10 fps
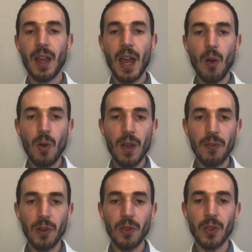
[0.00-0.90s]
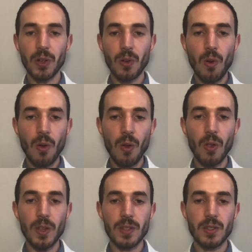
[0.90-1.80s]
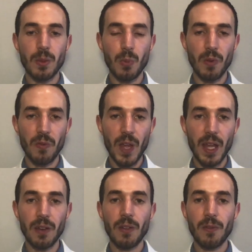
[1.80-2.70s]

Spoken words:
However, the goal is to prevent